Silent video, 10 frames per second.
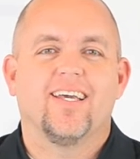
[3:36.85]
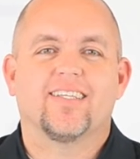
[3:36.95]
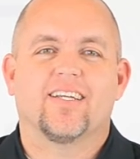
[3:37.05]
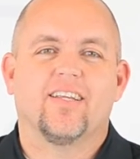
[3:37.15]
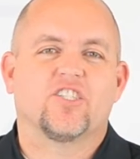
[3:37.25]

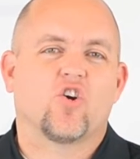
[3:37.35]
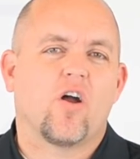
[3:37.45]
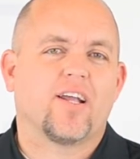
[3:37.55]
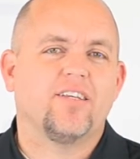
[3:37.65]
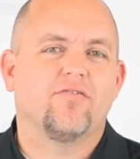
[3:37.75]
is an
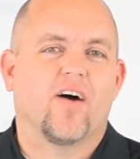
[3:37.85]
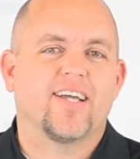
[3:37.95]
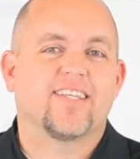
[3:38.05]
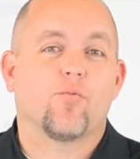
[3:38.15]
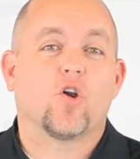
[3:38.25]
electronic
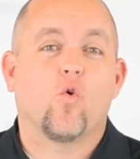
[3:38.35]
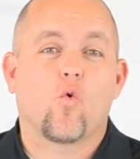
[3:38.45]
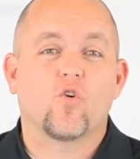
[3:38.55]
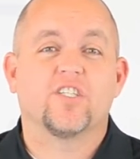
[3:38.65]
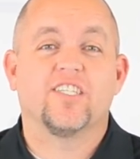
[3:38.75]
device that
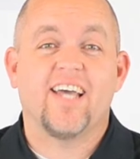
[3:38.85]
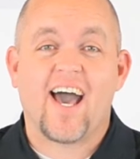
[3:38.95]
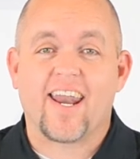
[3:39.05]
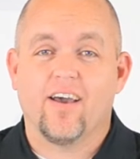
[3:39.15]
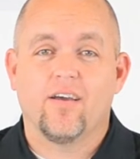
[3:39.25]
records
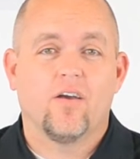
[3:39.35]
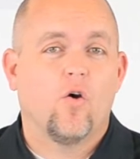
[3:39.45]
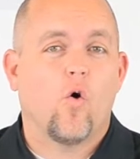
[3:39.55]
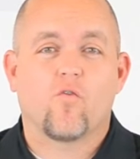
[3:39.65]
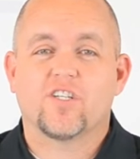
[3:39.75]
data
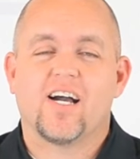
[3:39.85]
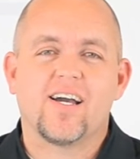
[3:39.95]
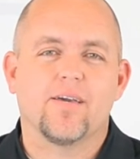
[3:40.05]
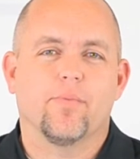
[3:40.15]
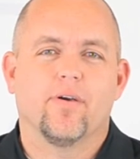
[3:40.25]
over
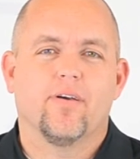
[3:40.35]
time.